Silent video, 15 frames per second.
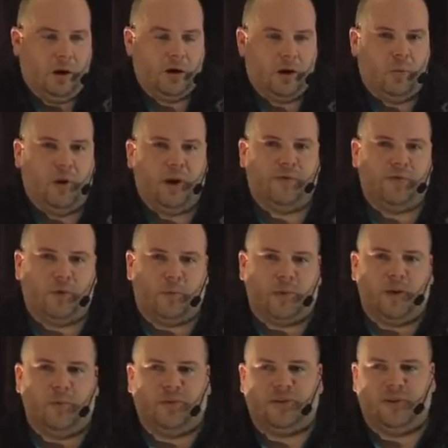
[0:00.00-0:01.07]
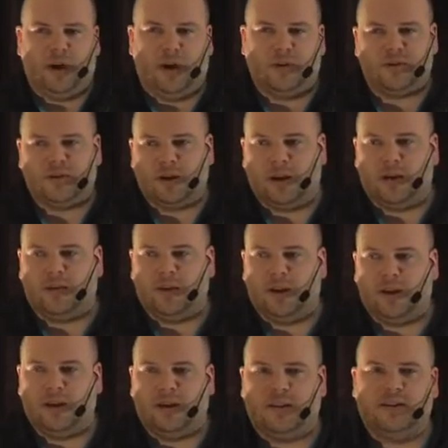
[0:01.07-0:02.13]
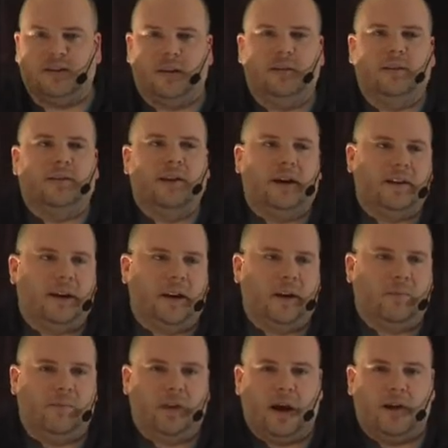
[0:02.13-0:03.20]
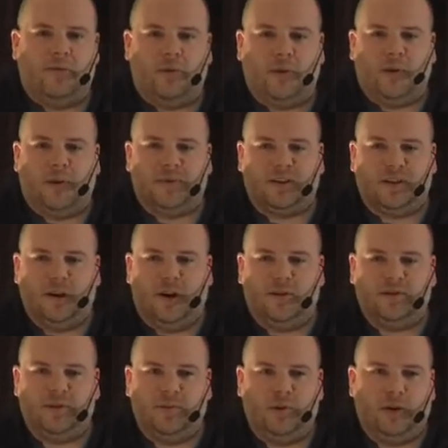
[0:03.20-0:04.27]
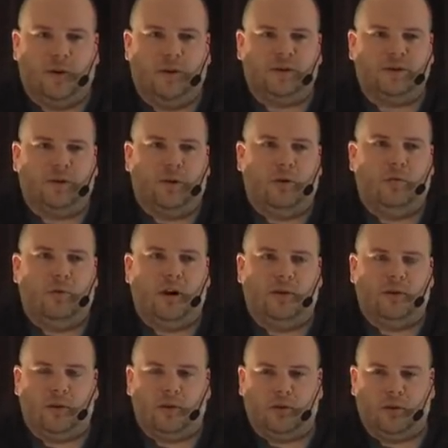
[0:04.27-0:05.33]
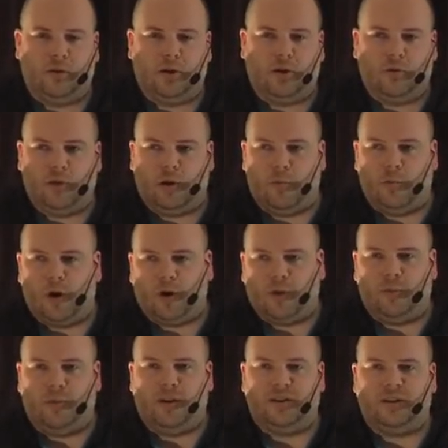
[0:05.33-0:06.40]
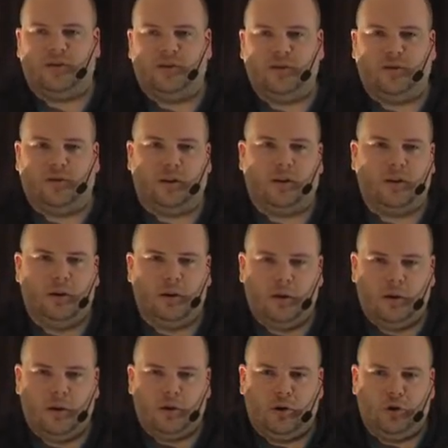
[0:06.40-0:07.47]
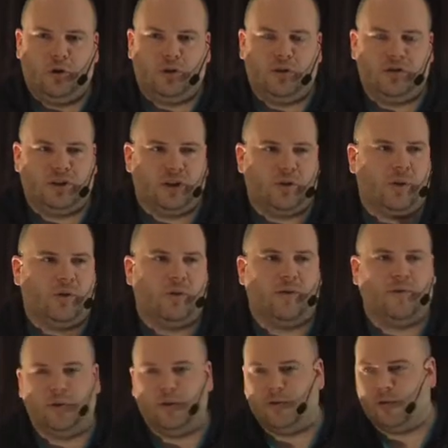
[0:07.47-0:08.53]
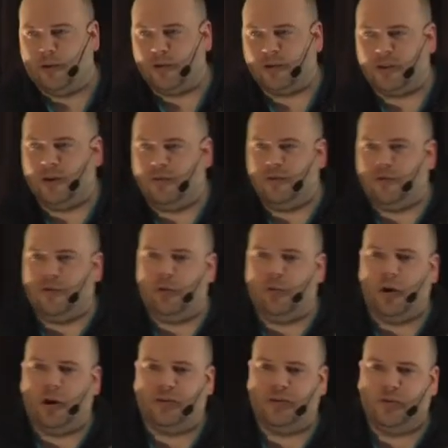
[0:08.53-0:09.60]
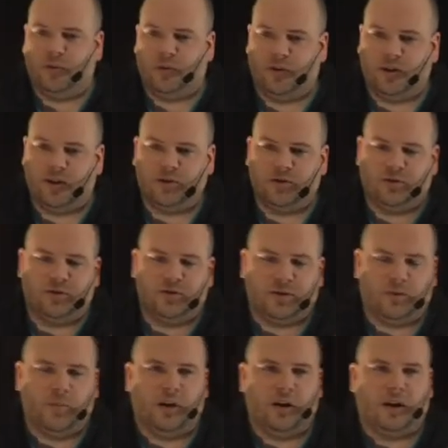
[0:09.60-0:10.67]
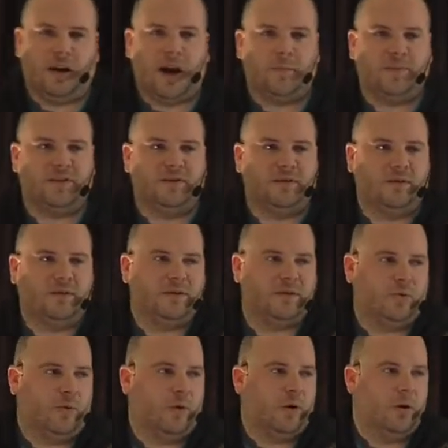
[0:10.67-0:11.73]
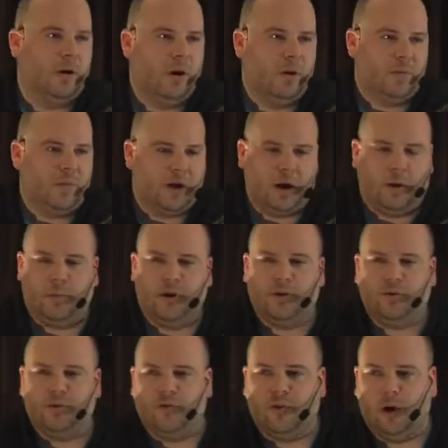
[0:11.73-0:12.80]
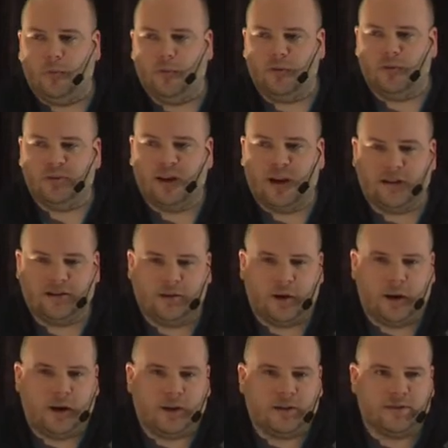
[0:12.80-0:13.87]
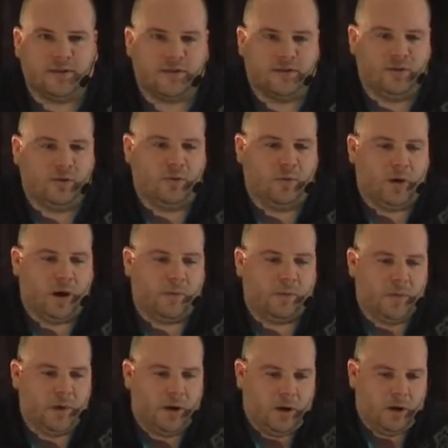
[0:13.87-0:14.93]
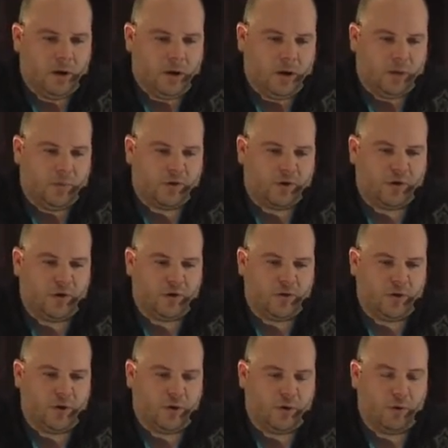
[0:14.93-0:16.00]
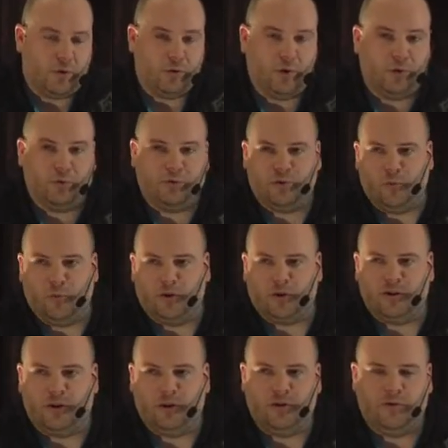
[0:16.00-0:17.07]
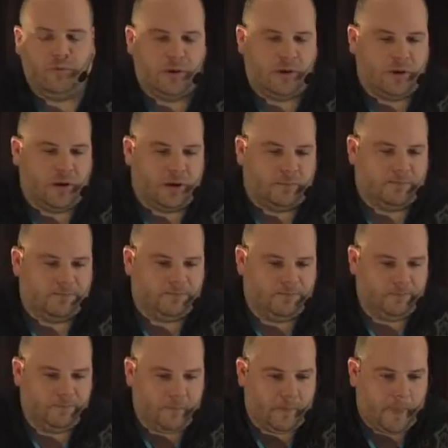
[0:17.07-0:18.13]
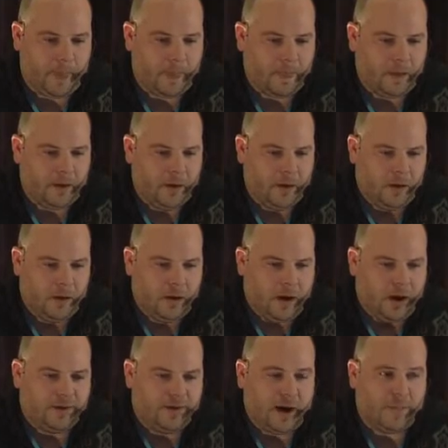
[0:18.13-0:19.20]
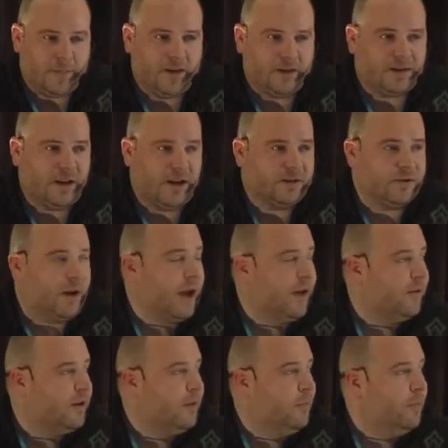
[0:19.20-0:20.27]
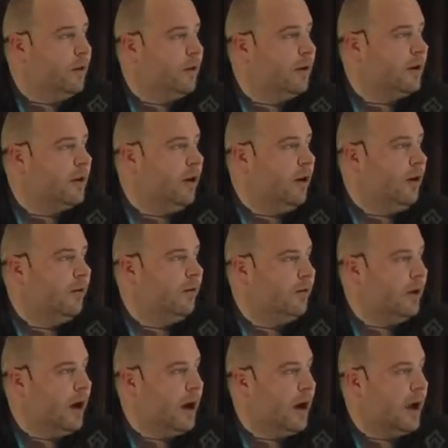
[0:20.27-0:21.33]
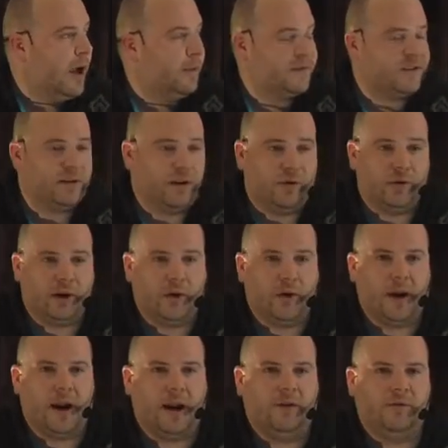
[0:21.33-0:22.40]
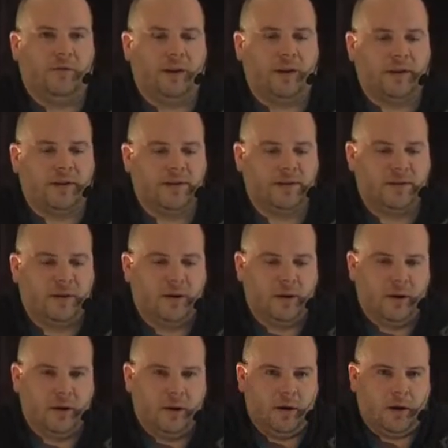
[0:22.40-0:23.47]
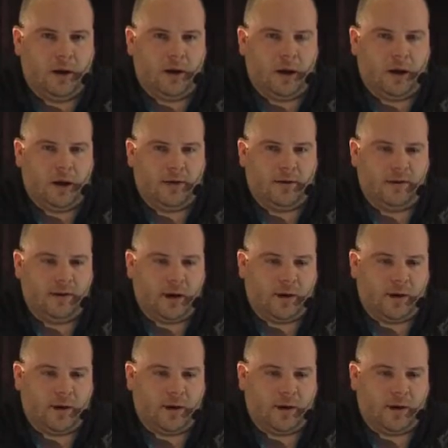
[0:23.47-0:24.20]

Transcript: a way for people to understand they can extend the Titanium platform themselves, but also a way that you can create a marketplace so that you can generate revenue for yourself if you want to, in addition to submitting apps to the store, but help other developers as an audience to procure the work that you've been done. On top of this, they also have a component called Appcelerator Analytics, and